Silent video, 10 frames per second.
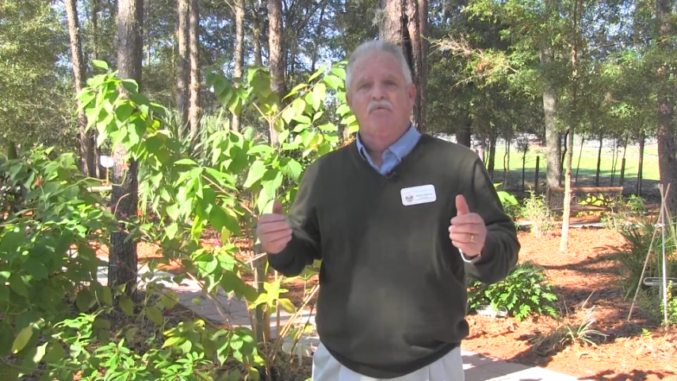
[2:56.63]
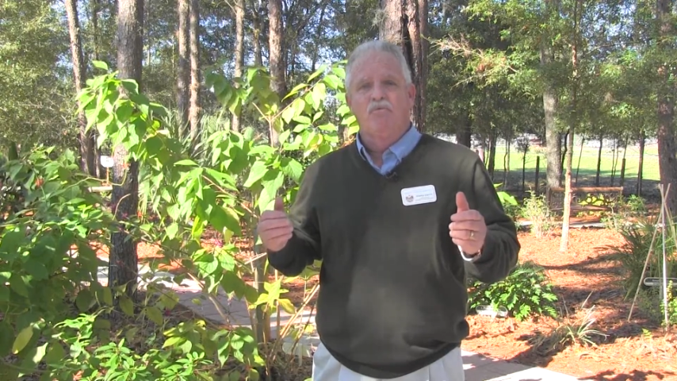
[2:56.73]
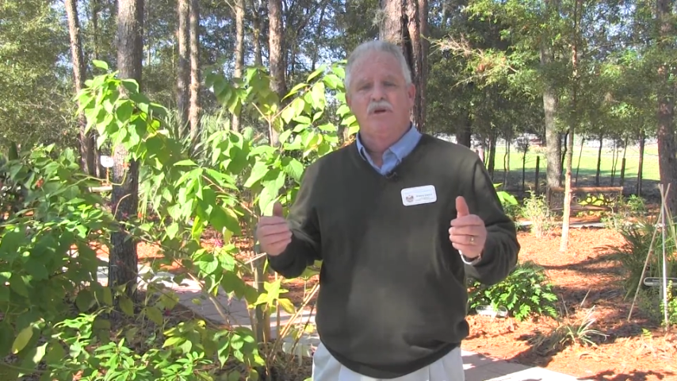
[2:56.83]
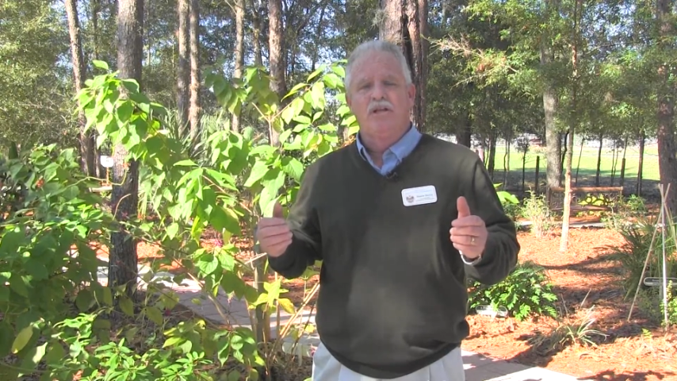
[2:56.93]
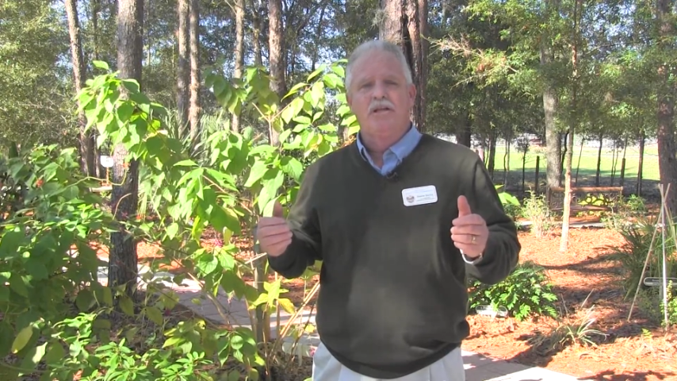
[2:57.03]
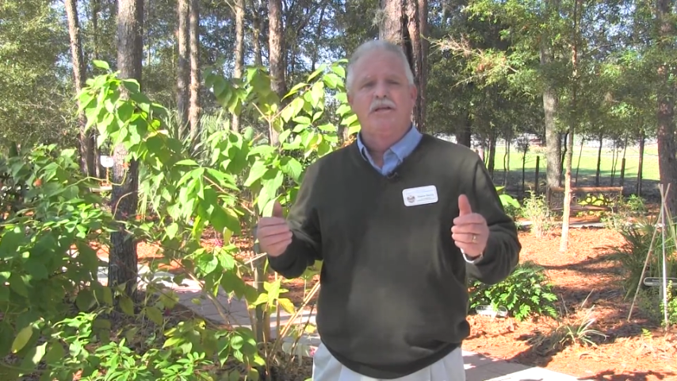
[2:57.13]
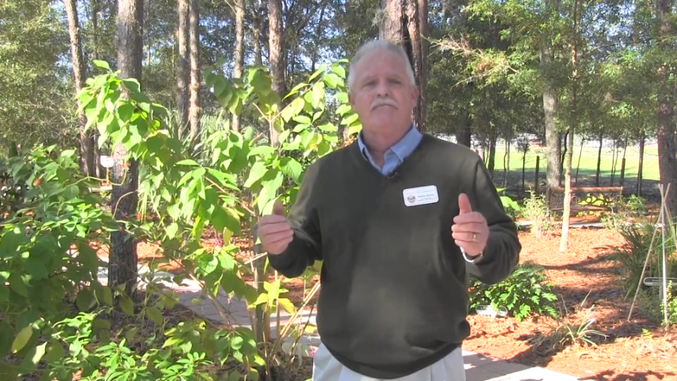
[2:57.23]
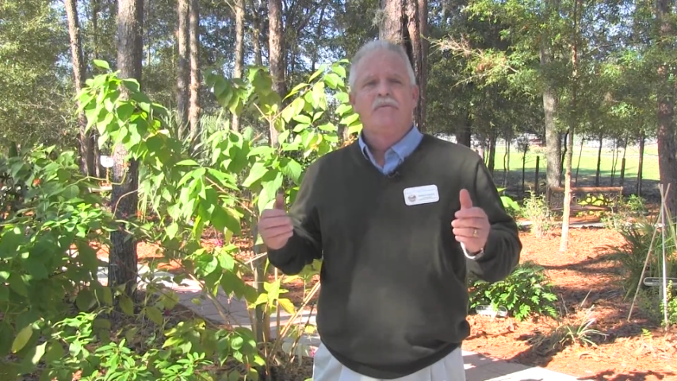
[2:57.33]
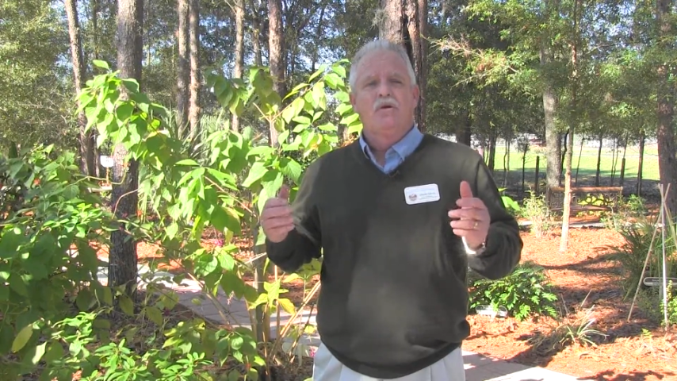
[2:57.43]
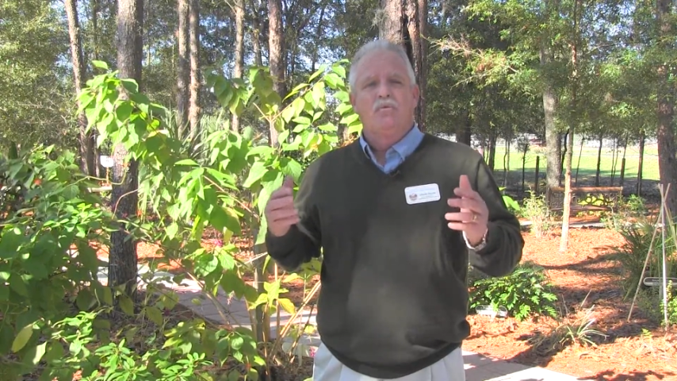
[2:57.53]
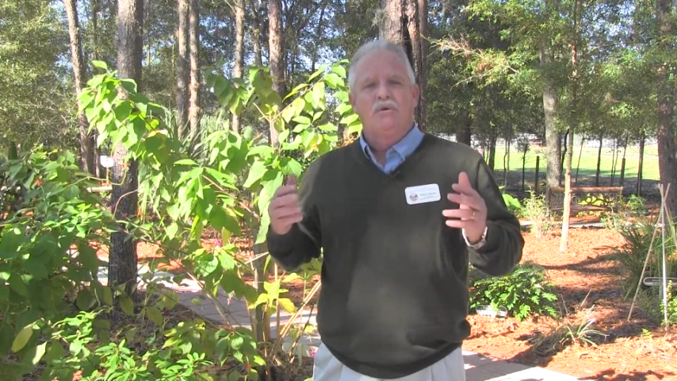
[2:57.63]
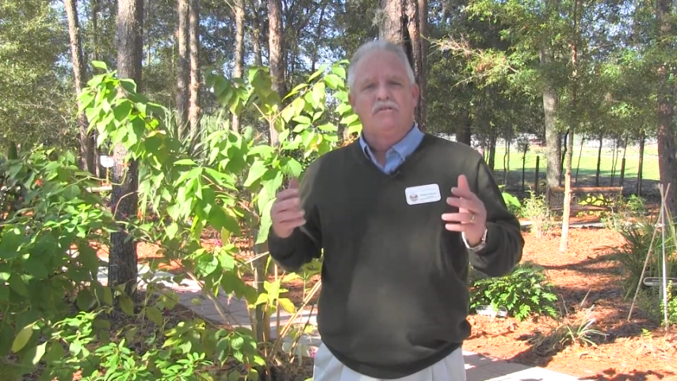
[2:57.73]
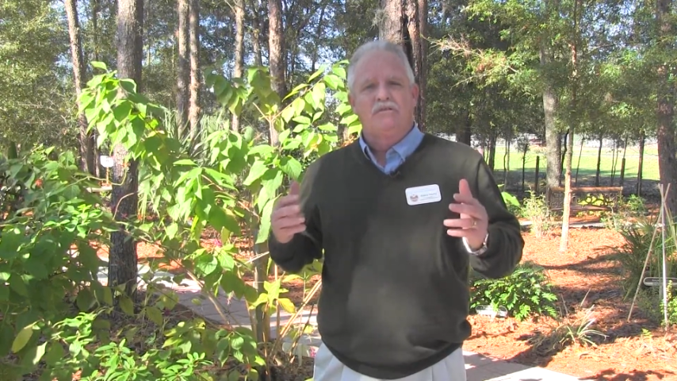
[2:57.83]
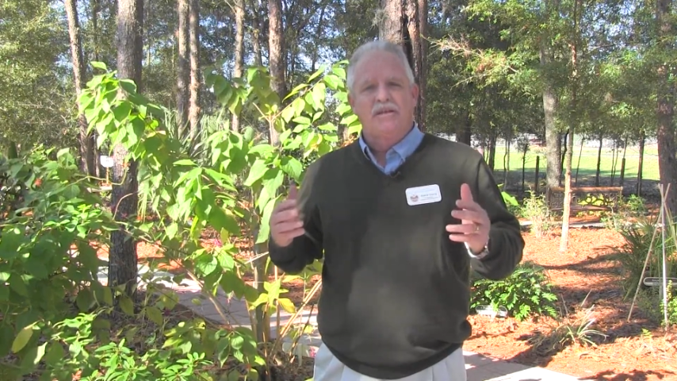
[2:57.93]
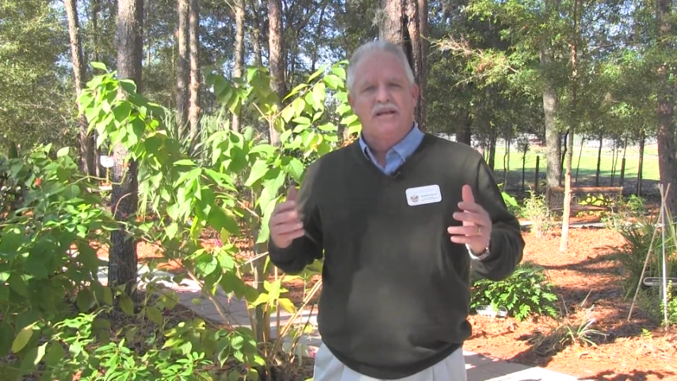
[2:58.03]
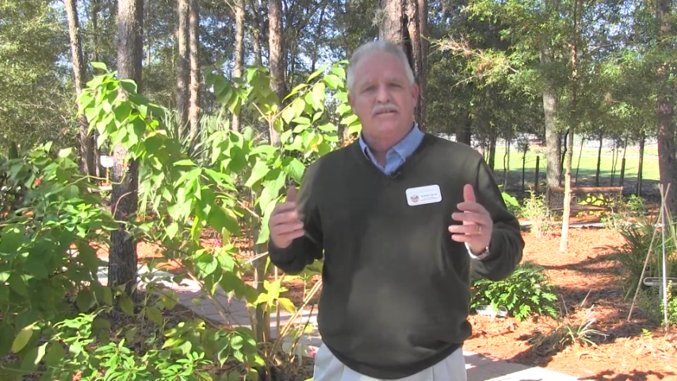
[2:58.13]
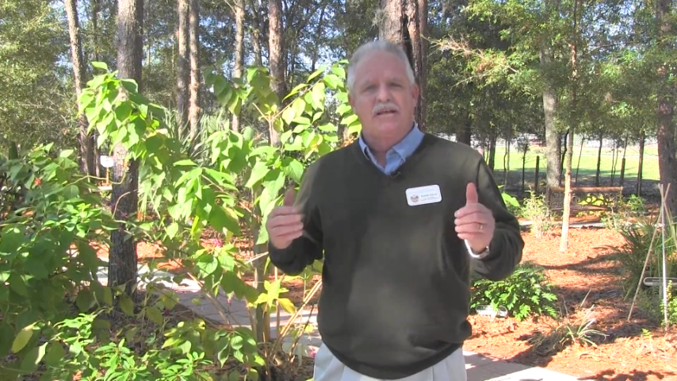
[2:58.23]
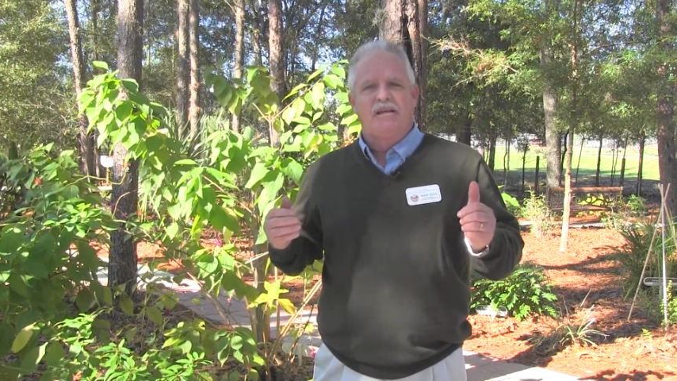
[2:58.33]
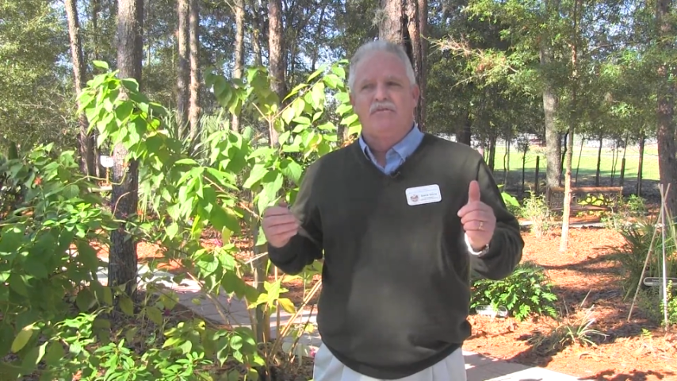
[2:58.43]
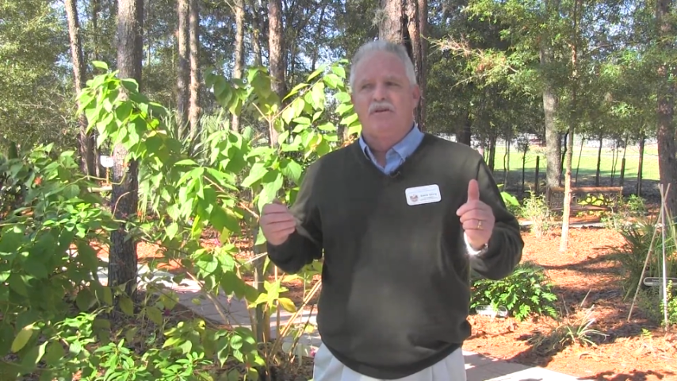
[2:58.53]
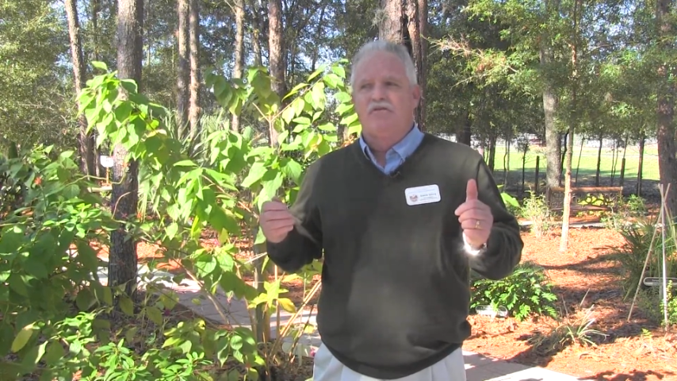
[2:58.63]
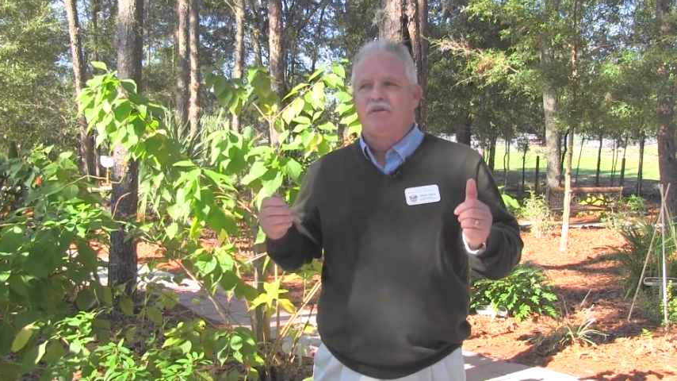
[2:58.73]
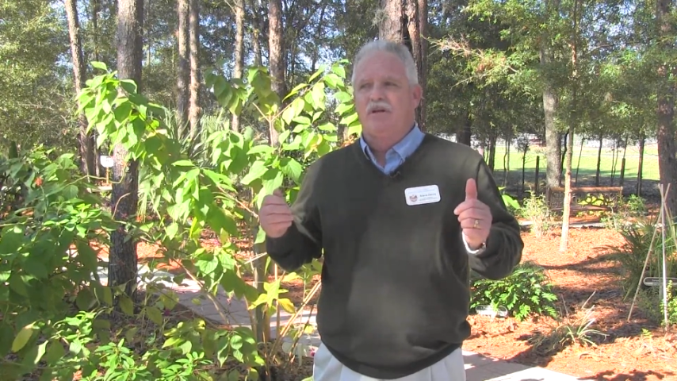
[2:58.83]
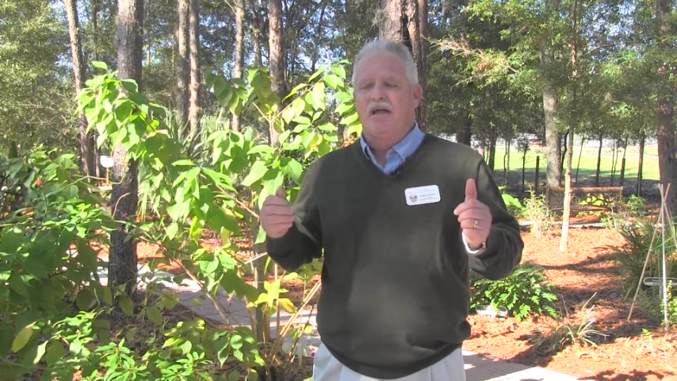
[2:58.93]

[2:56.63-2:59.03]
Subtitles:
Really, we see on television